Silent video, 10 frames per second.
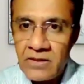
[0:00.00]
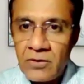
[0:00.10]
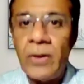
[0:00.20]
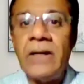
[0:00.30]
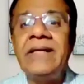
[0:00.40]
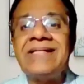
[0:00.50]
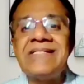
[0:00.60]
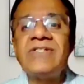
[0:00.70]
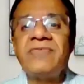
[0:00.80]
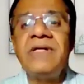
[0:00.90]
While the
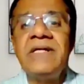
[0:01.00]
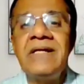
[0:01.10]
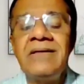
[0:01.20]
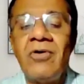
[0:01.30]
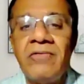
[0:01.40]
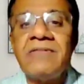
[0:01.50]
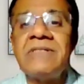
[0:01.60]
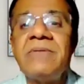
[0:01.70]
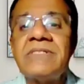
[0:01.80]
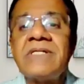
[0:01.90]
essence of retail always
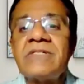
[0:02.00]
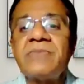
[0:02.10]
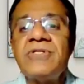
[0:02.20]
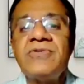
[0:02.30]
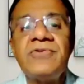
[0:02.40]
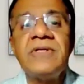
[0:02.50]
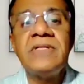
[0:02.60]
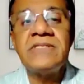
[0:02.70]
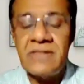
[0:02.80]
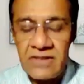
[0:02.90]
remains customer
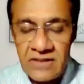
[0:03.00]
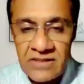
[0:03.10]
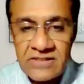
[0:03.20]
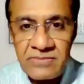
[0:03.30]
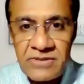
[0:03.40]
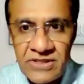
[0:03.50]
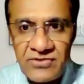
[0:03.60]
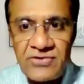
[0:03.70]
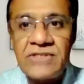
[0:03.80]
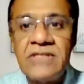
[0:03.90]

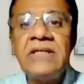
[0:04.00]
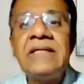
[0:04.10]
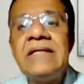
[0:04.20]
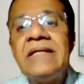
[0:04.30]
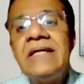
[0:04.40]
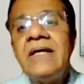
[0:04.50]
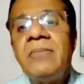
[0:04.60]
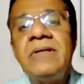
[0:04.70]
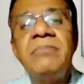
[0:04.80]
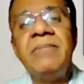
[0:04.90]
centricity,
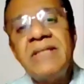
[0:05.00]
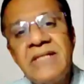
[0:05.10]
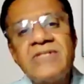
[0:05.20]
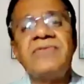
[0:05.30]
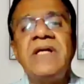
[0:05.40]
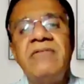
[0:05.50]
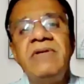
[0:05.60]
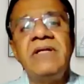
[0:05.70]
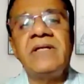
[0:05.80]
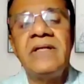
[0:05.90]
but the methods of
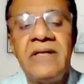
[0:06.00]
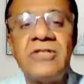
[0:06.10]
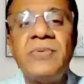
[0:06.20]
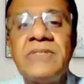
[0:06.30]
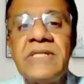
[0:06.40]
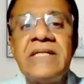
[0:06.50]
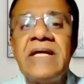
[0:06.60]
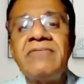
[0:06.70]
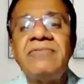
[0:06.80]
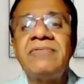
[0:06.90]
delivering the experience, I think,
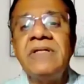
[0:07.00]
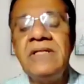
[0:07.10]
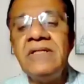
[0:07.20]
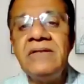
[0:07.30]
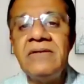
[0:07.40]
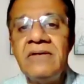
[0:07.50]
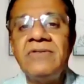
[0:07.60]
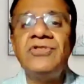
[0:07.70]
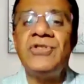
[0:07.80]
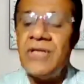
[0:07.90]
have really
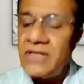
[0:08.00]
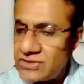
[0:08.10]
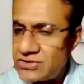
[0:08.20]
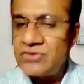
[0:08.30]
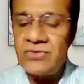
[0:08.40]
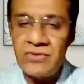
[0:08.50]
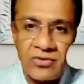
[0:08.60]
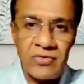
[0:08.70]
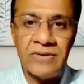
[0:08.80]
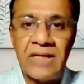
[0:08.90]
changed
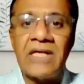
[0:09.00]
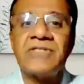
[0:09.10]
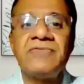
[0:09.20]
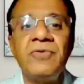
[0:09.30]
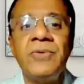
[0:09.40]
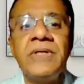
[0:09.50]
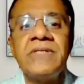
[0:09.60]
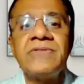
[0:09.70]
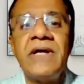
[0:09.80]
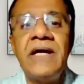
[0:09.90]
over the last few
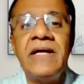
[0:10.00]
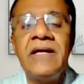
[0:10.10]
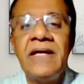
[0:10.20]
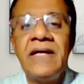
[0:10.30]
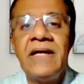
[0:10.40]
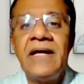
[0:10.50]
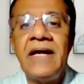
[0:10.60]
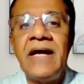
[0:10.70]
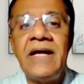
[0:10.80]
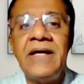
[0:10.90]
years, right?
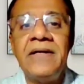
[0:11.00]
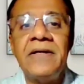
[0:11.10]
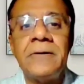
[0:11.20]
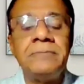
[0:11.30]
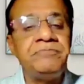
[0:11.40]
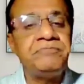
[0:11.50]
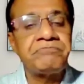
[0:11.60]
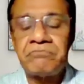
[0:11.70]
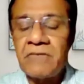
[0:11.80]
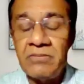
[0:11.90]
And
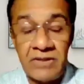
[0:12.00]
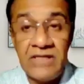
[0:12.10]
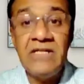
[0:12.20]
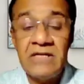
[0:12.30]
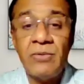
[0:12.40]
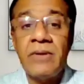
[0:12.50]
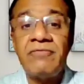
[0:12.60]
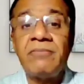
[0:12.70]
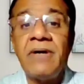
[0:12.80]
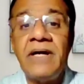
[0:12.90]
key takeaway
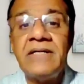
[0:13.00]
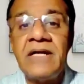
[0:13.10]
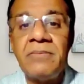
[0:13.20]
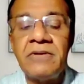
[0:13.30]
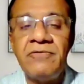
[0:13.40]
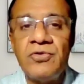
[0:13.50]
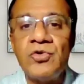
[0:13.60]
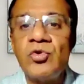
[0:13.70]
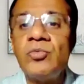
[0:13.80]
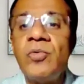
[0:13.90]
from my time at the Future
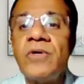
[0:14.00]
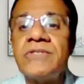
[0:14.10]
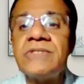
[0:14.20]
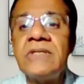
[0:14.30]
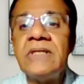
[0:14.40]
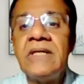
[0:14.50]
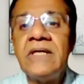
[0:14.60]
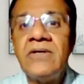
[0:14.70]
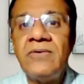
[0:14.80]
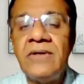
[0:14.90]
Group was
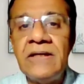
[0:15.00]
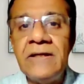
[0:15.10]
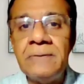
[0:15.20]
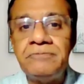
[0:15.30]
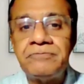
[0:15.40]
really